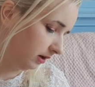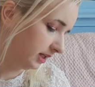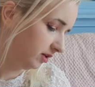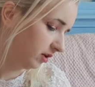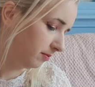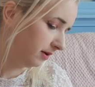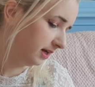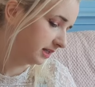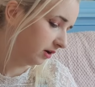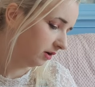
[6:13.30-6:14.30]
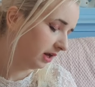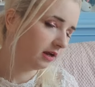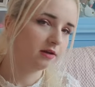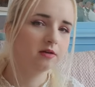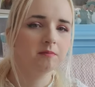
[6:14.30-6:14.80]
I'm going to still put the price up on it,
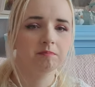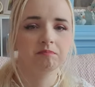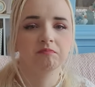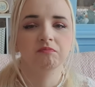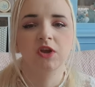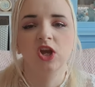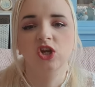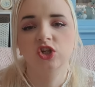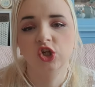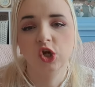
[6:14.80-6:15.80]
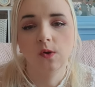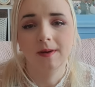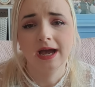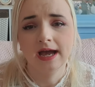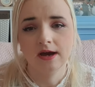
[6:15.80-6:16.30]

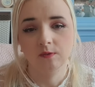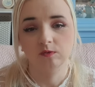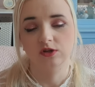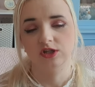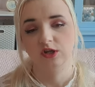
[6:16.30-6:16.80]
£2.